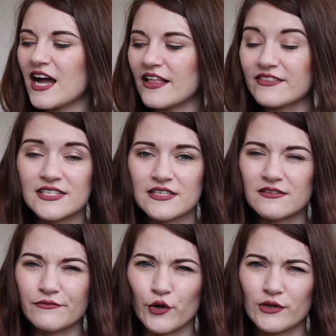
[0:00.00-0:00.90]
and this is
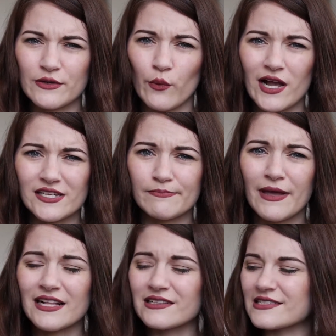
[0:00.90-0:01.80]
of course a wax
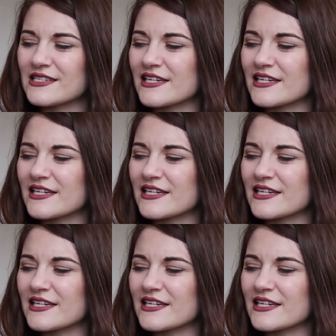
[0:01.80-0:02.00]
melt.